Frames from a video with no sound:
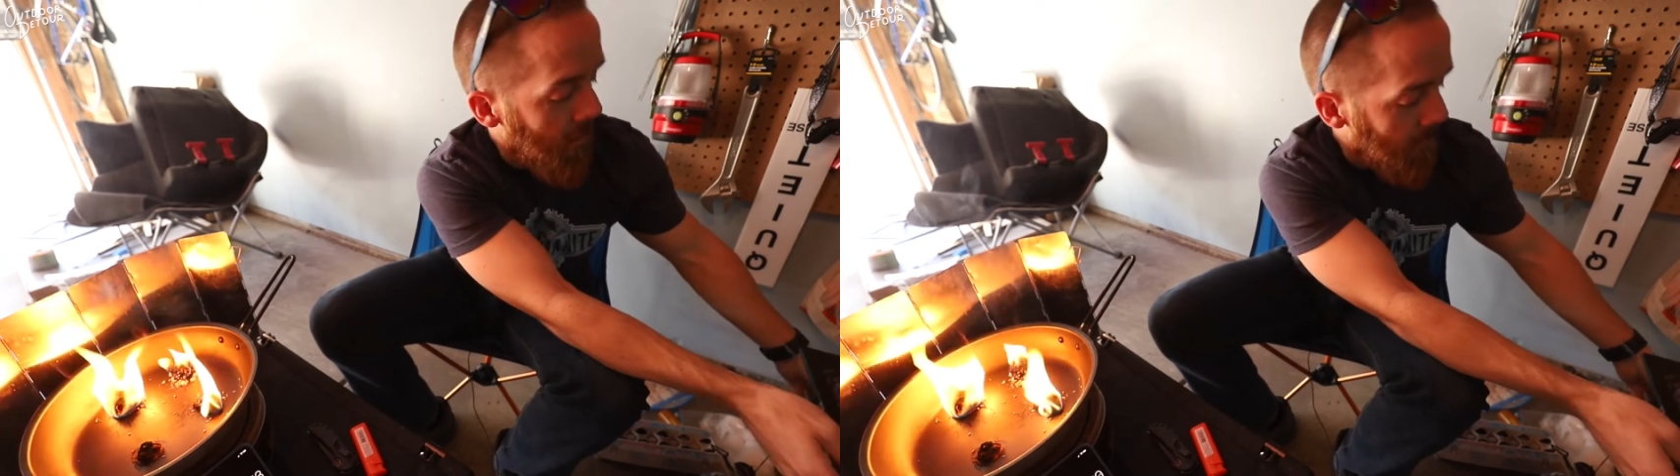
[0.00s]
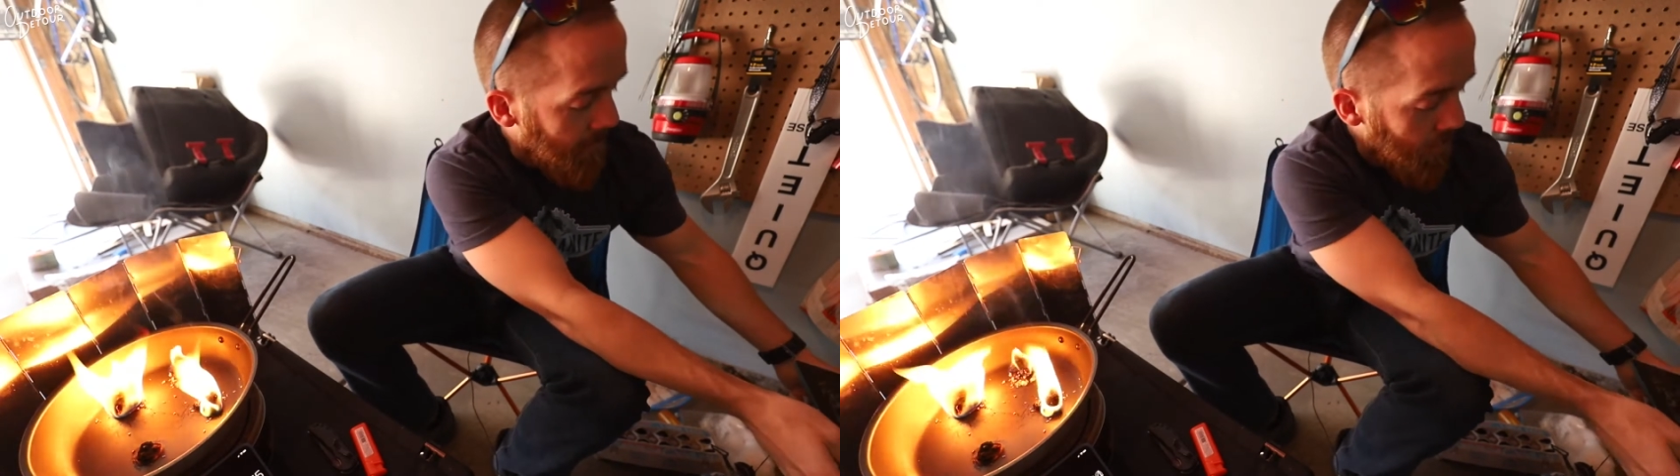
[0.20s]

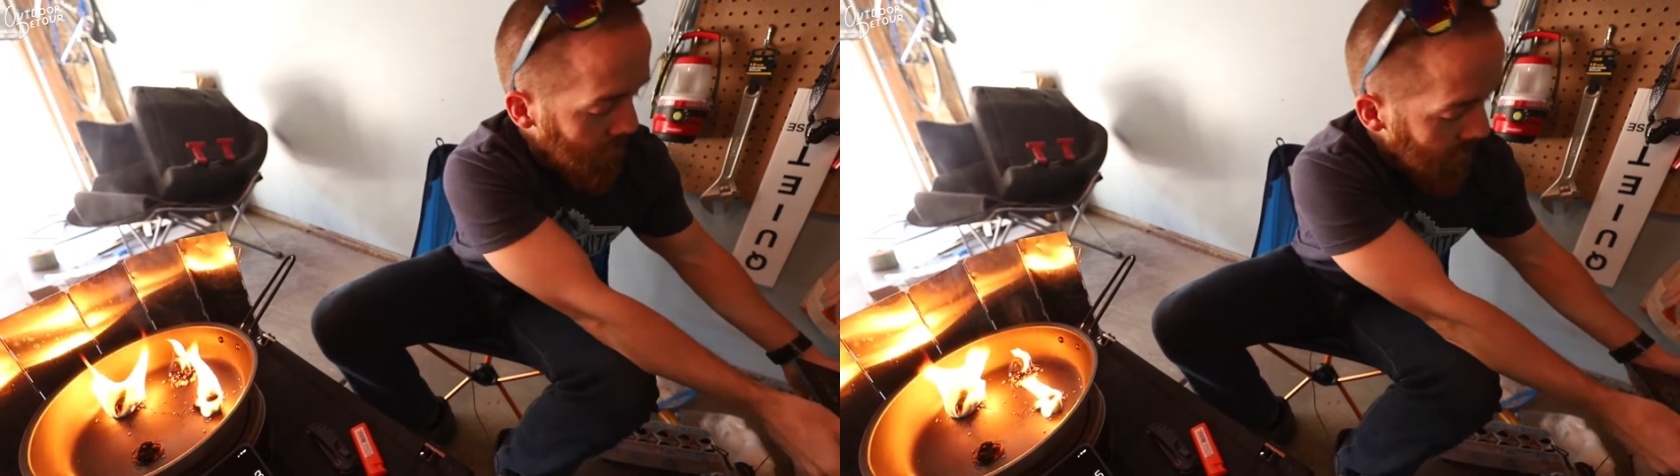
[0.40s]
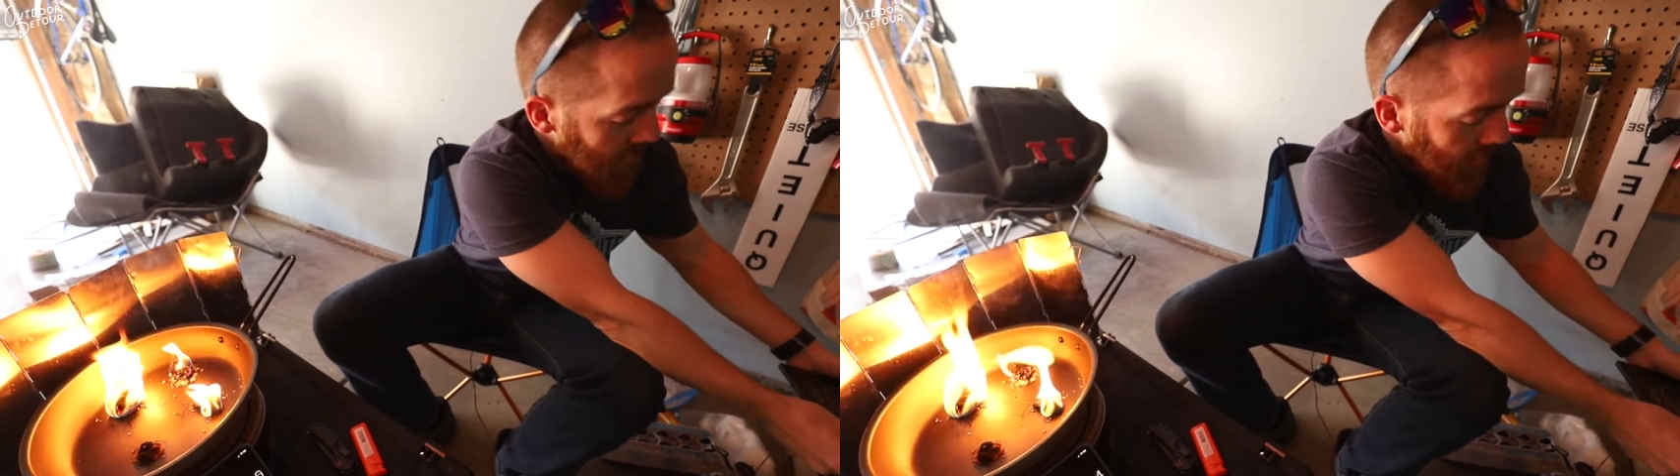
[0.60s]
full
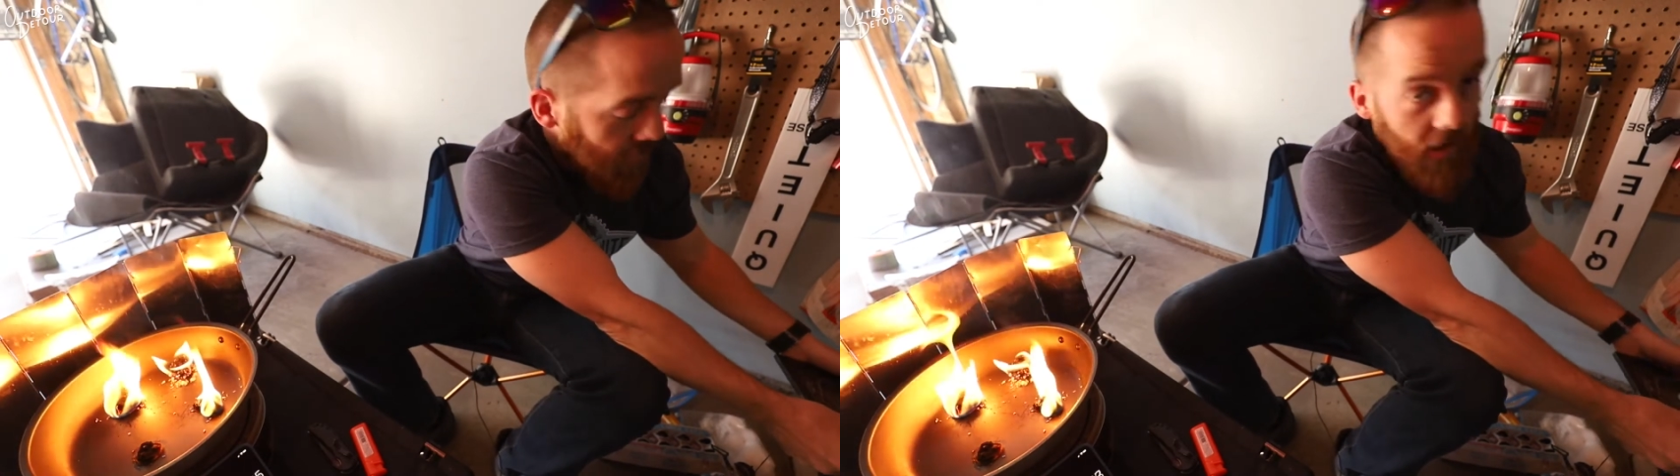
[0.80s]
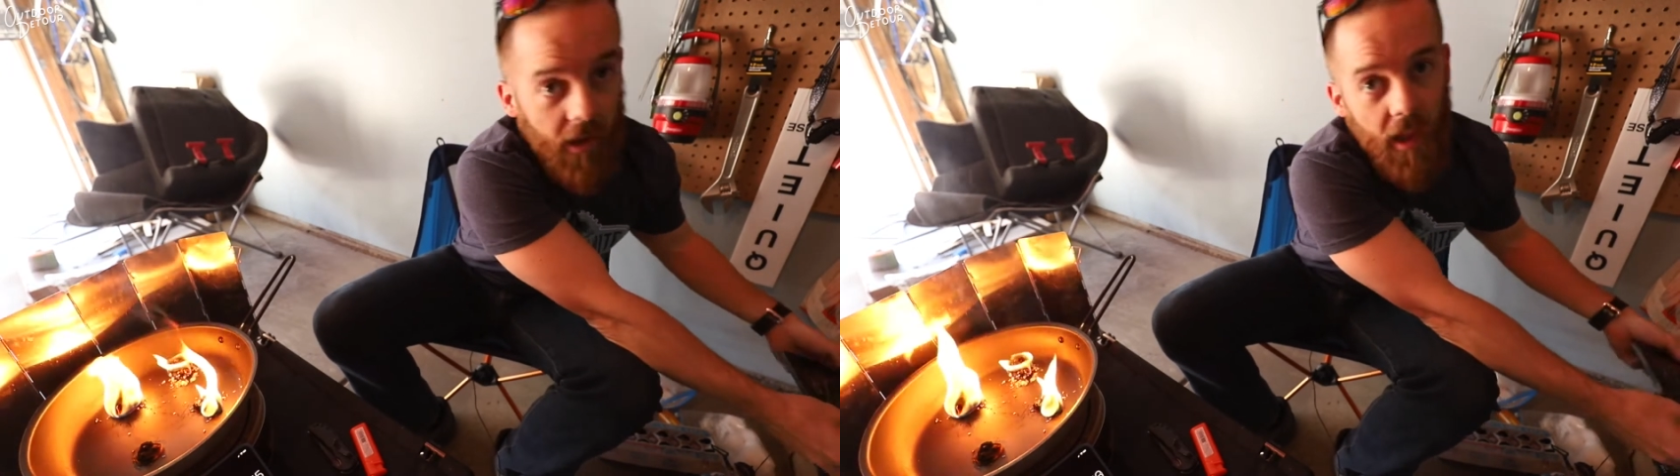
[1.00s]
year
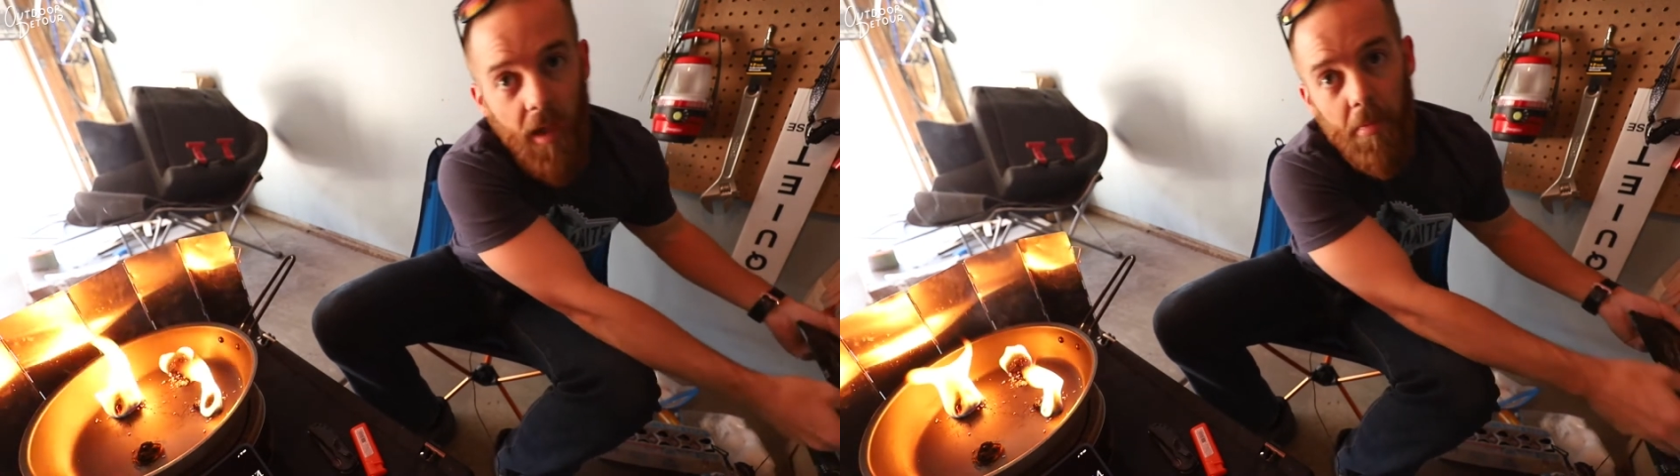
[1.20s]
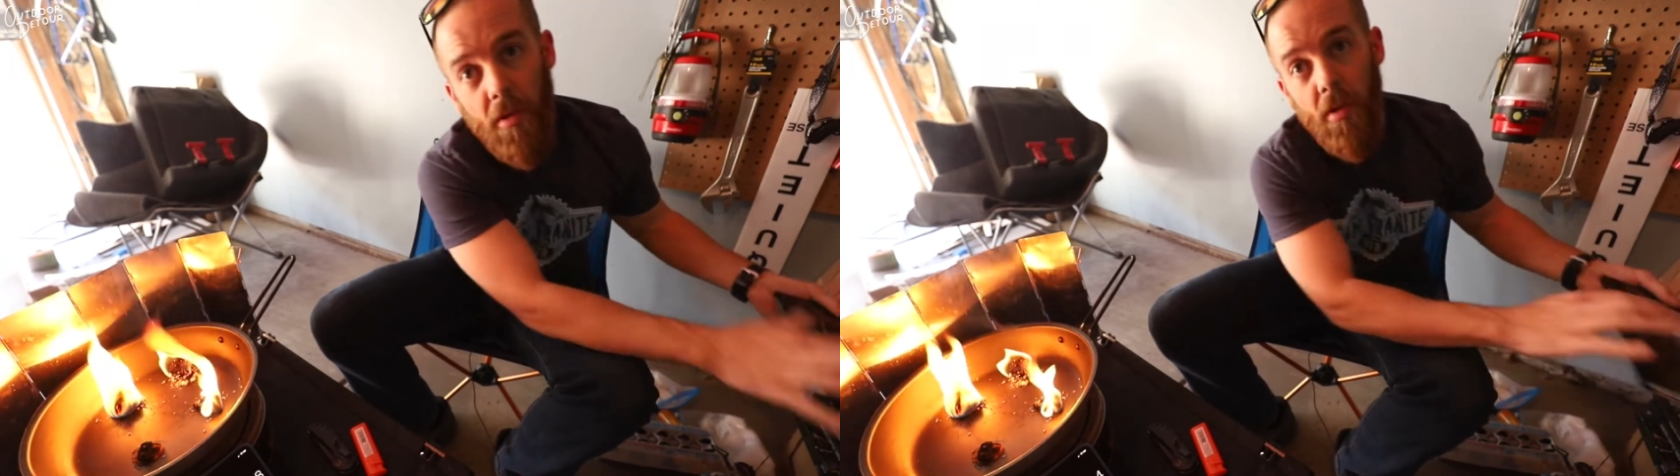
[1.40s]
recap.